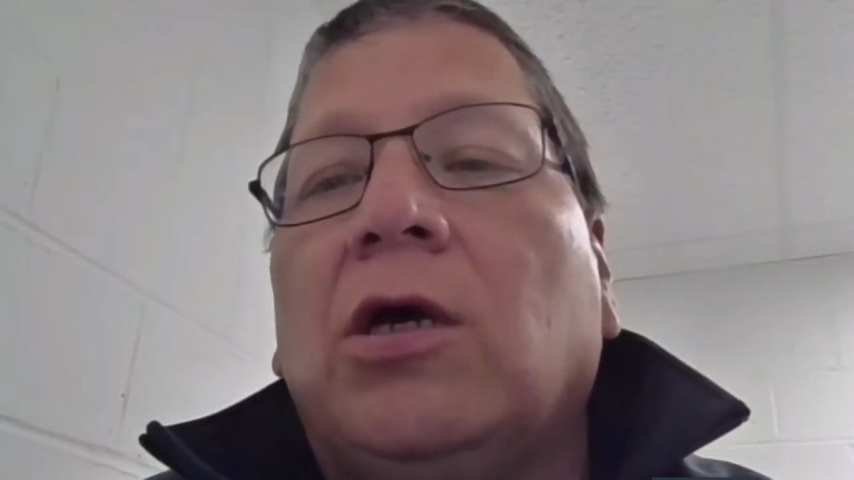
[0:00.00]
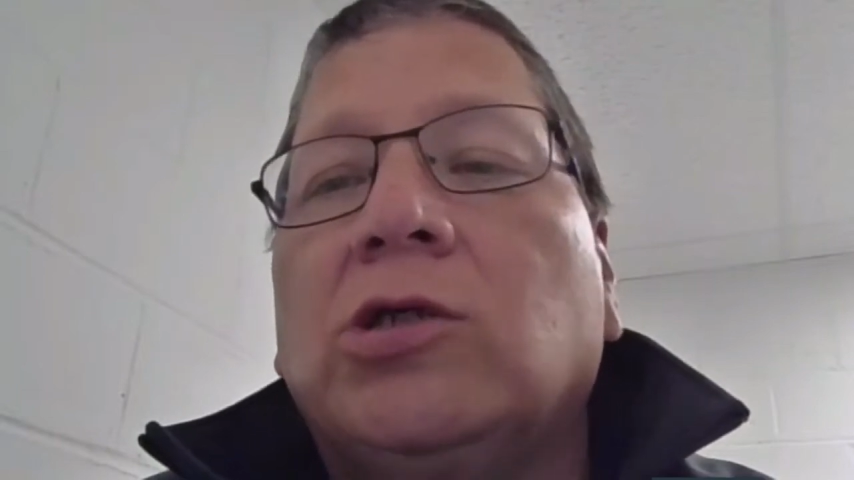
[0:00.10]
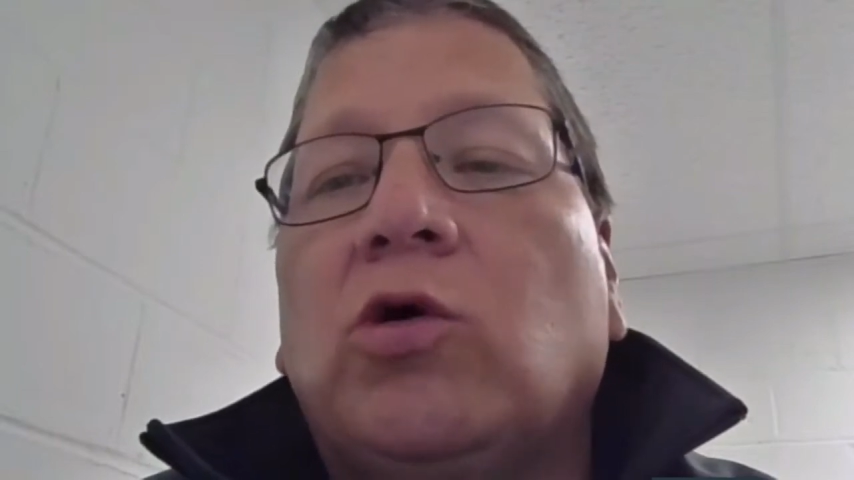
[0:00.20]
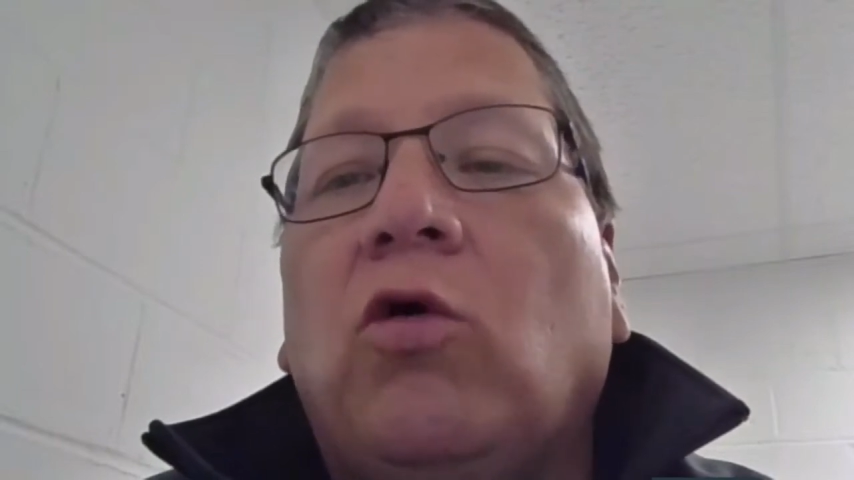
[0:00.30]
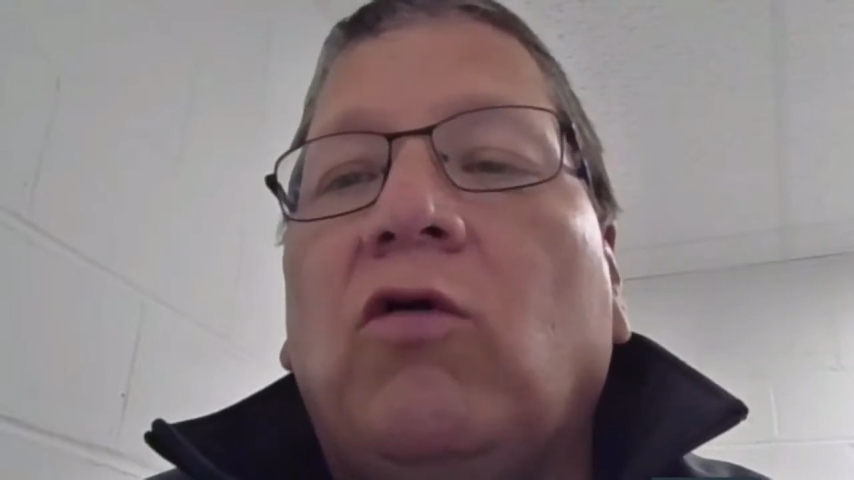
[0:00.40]

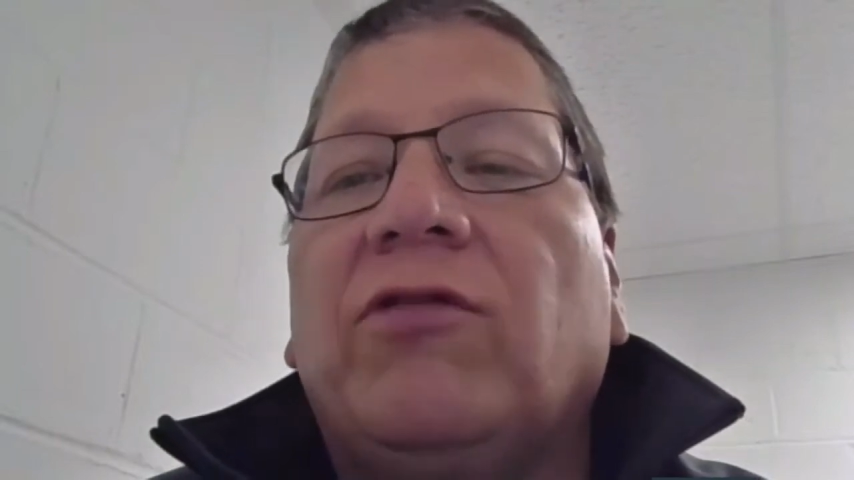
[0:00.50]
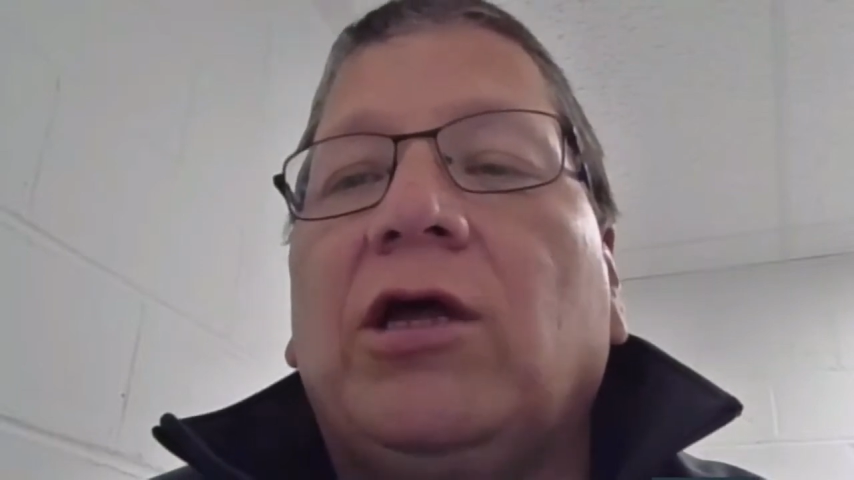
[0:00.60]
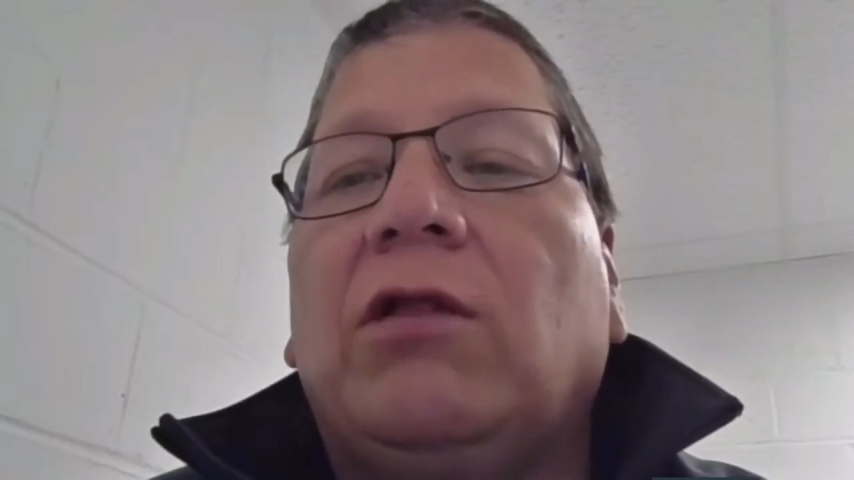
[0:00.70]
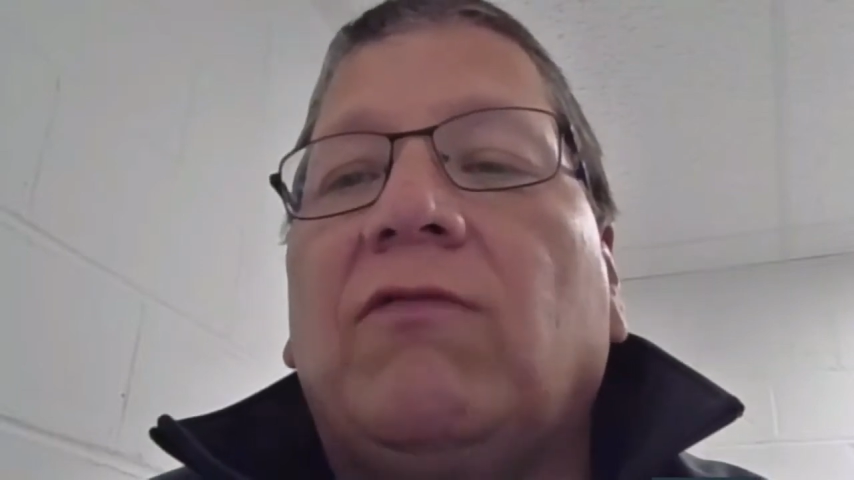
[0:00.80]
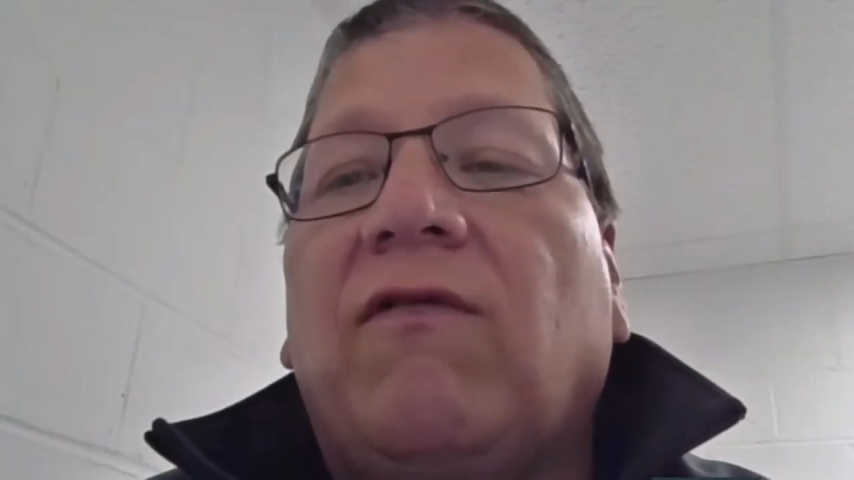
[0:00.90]
So
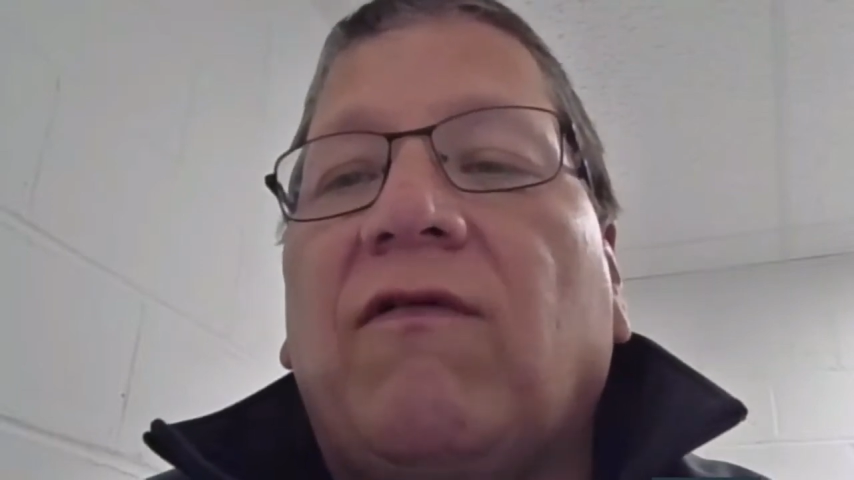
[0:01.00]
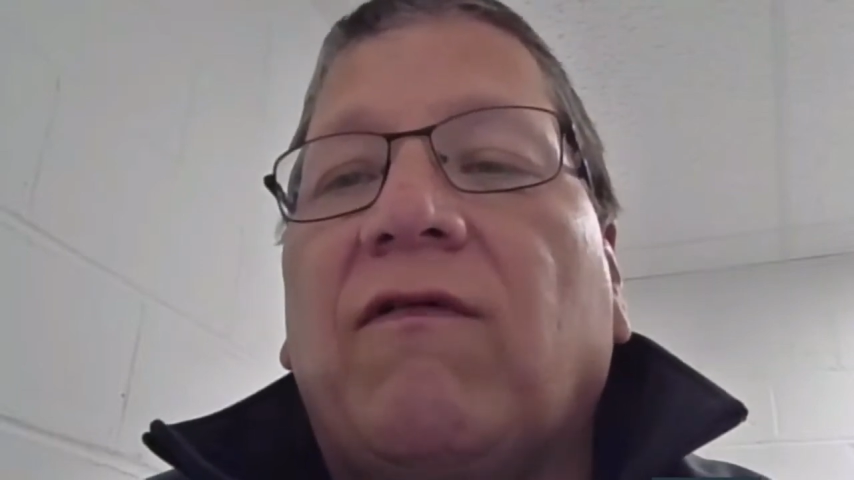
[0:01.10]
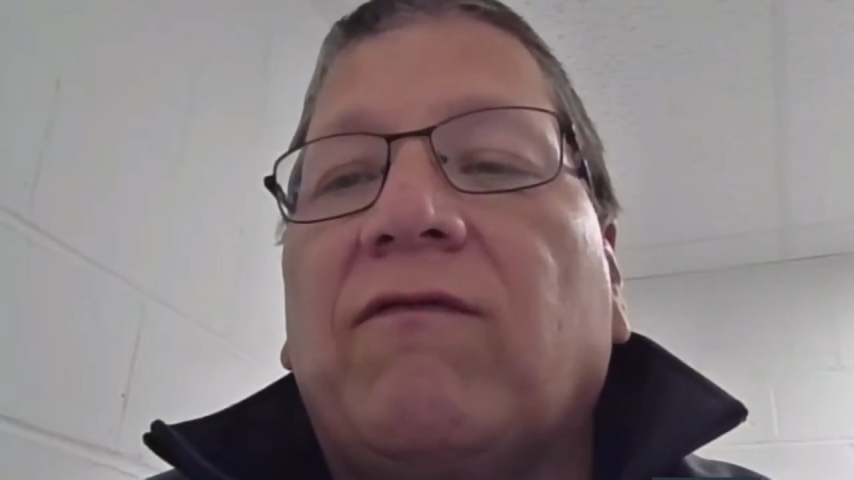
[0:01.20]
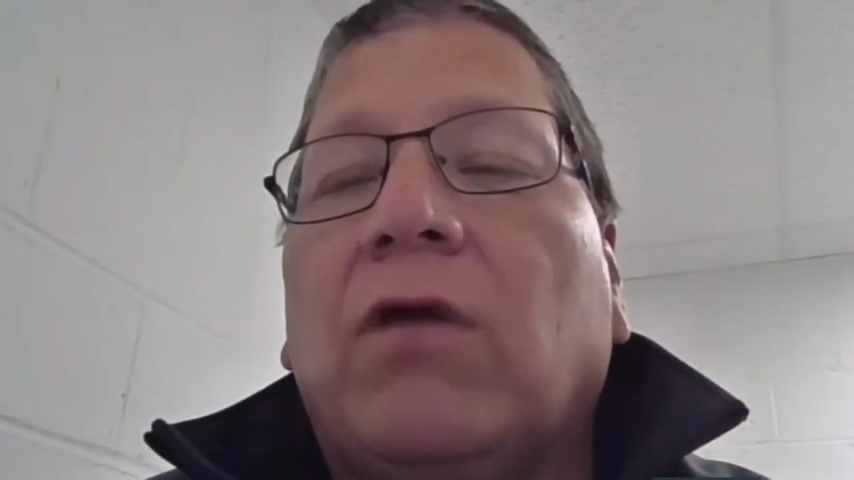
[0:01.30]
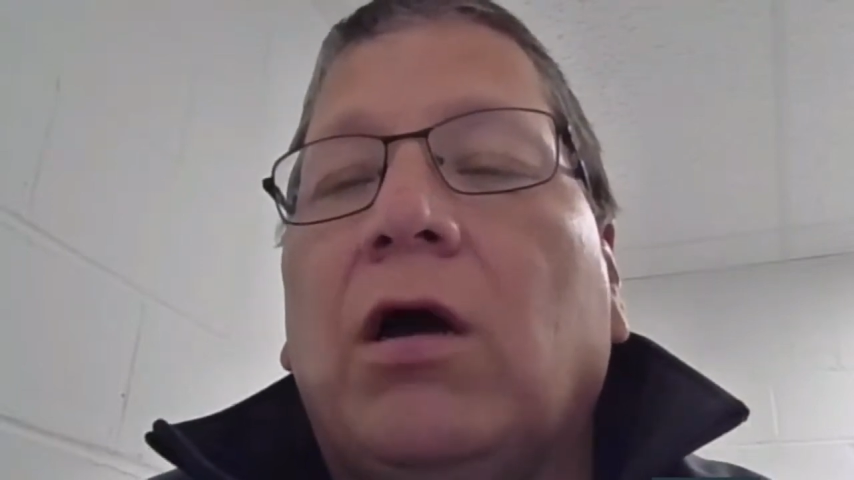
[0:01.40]
hopefully
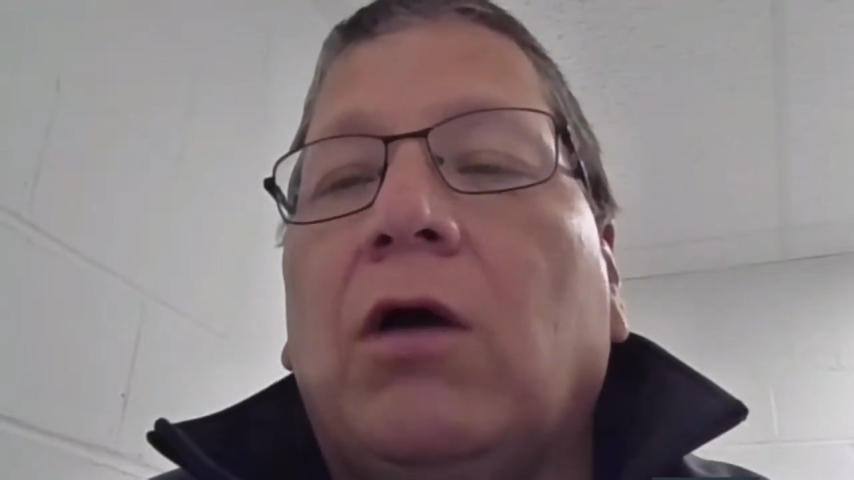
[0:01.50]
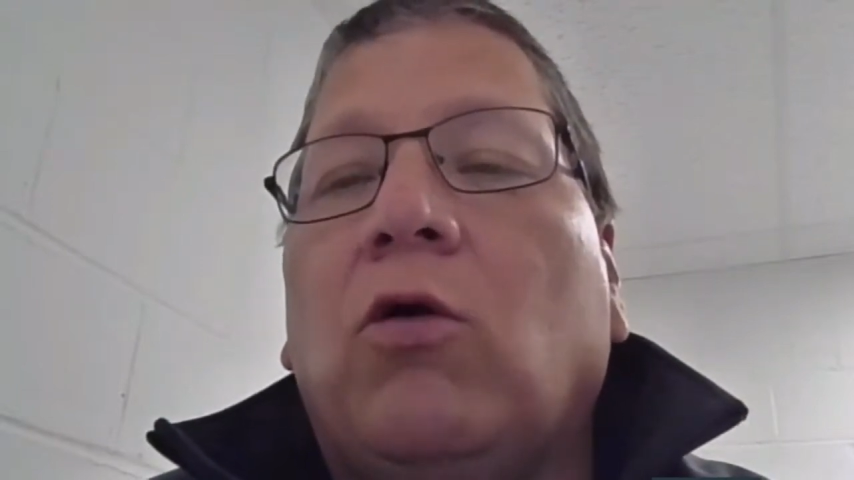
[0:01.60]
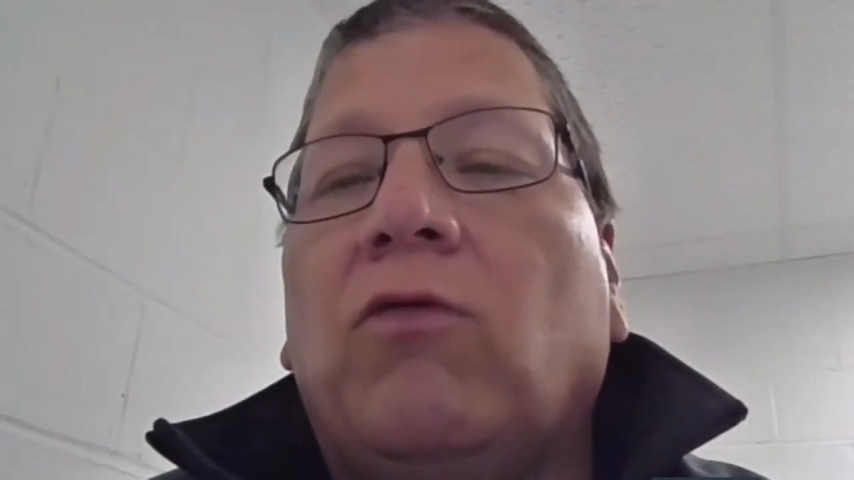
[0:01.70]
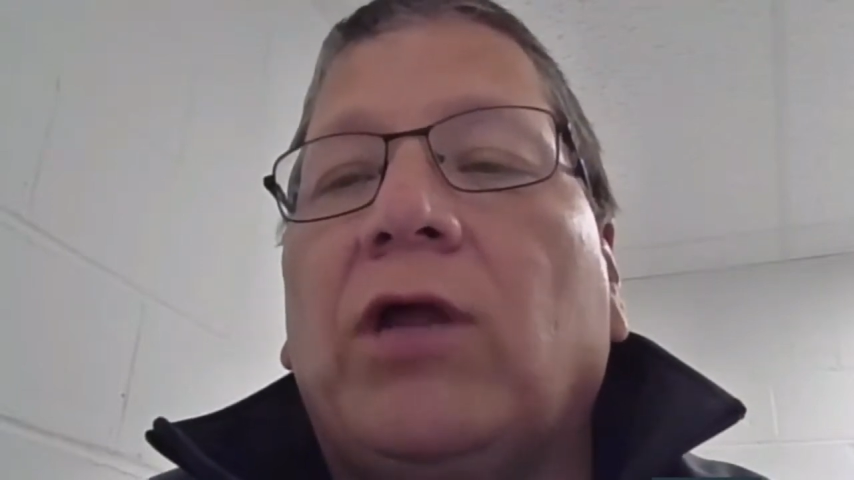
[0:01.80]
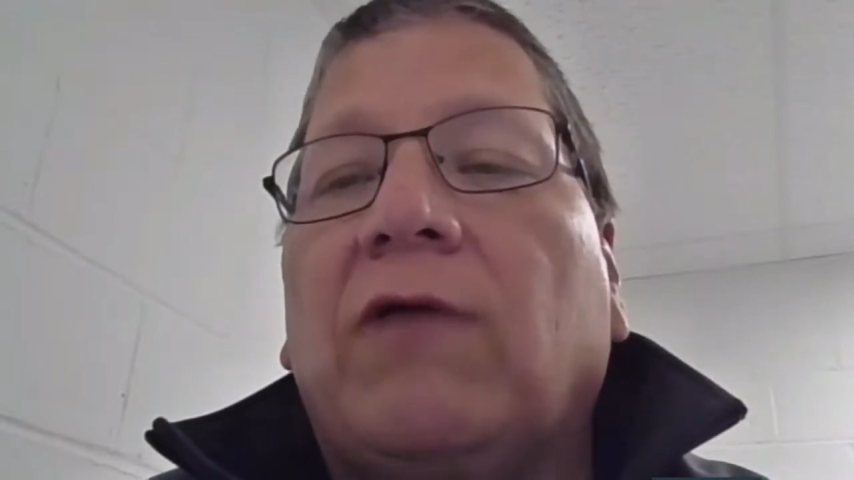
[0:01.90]

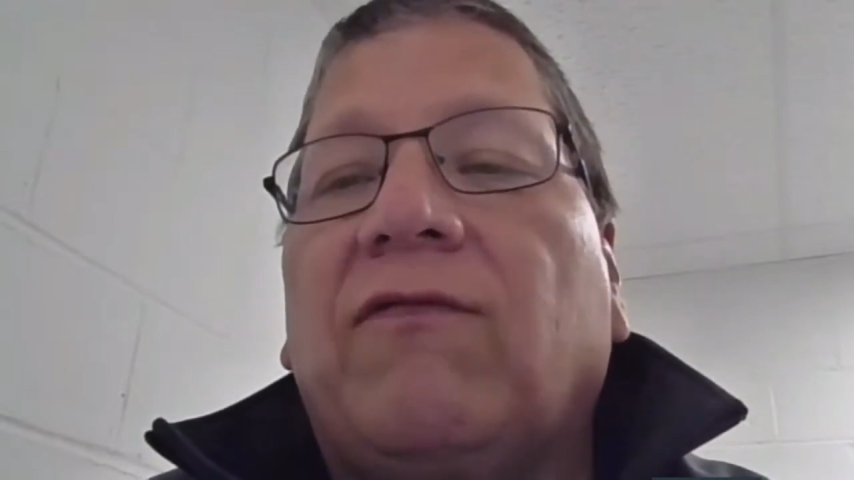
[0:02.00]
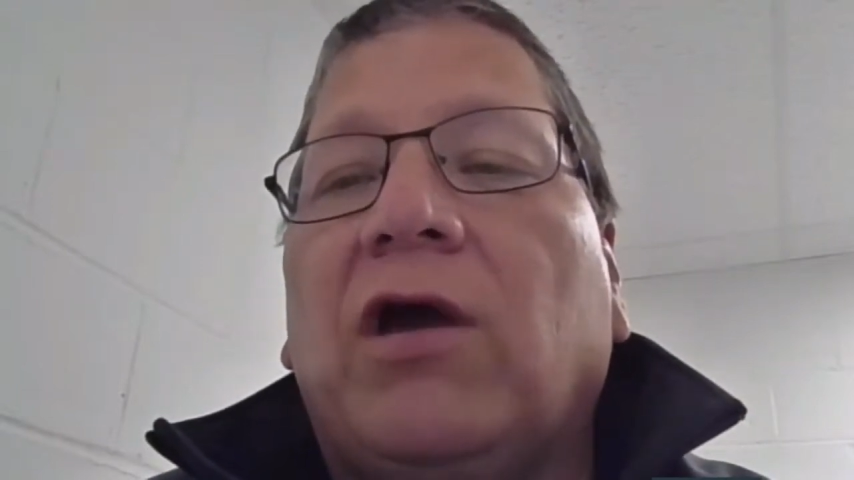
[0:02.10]
over that